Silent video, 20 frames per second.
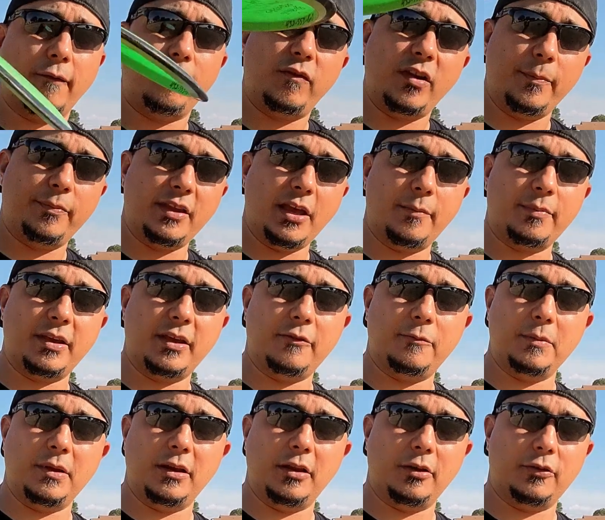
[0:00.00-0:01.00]
It flips up, gives
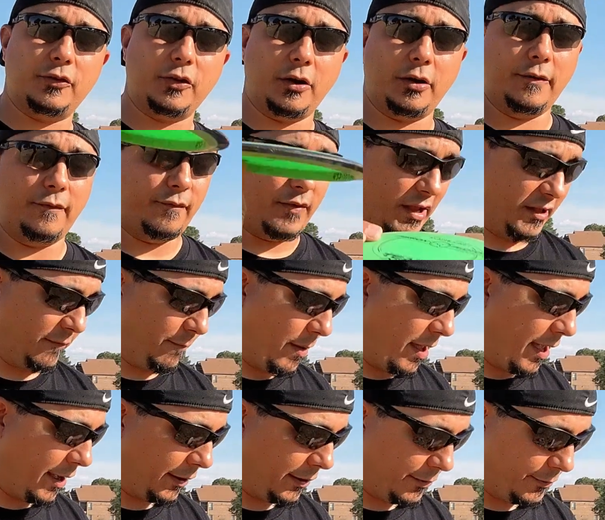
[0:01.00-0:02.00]
me a little turn and fades
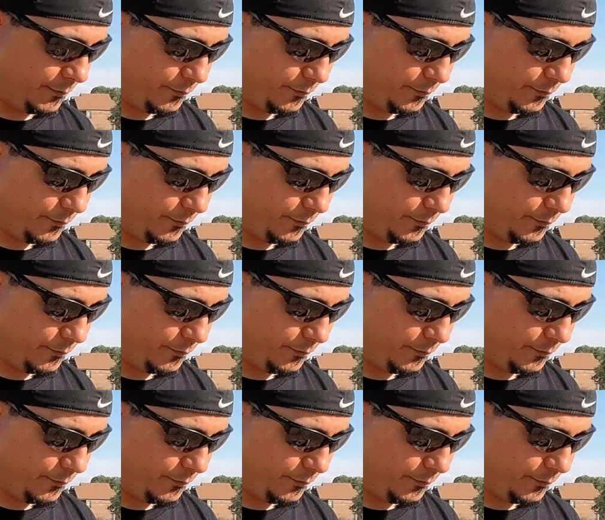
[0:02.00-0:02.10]
back.